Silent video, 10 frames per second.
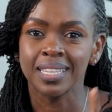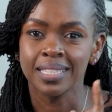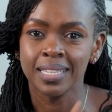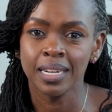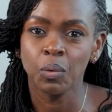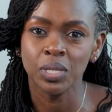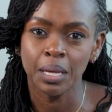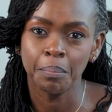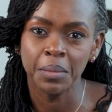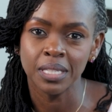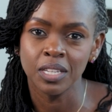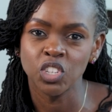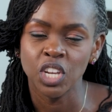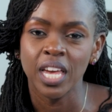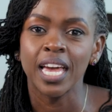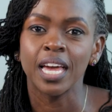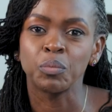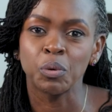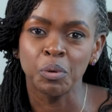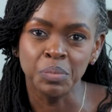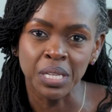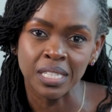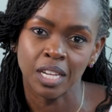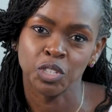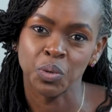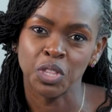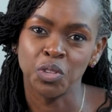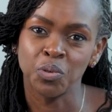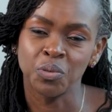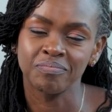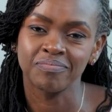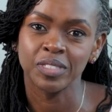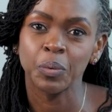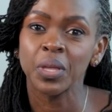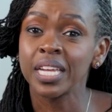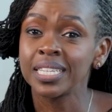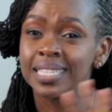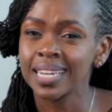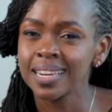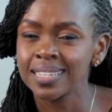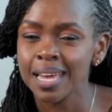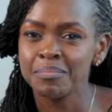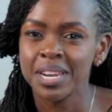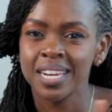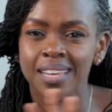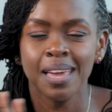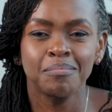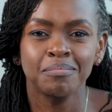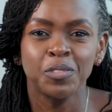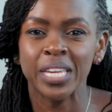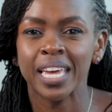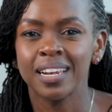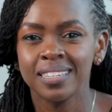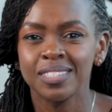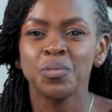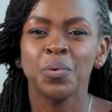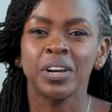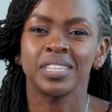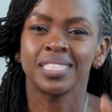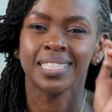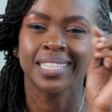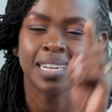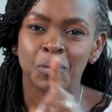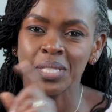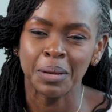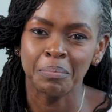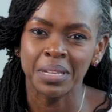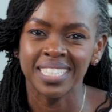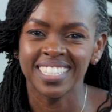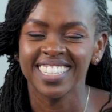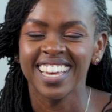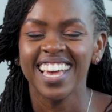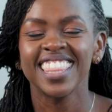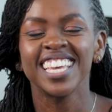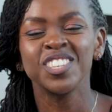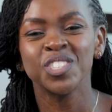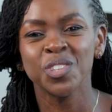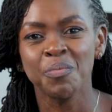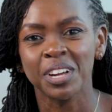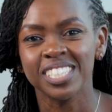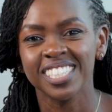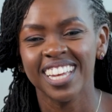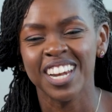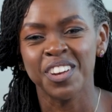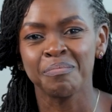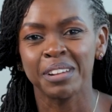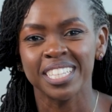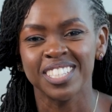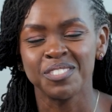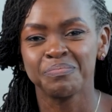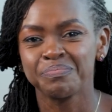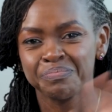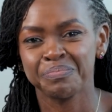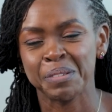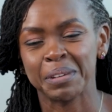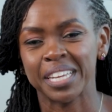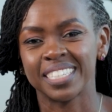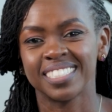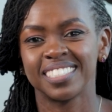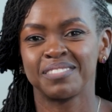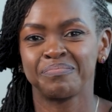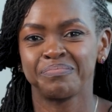Send a WhatsApp message and we will be in touch with you. Whether it is nighttime, daytime, weekend, don't worry, just send a WhatsApp message. Thank you so much and God bless you. Bye-bye.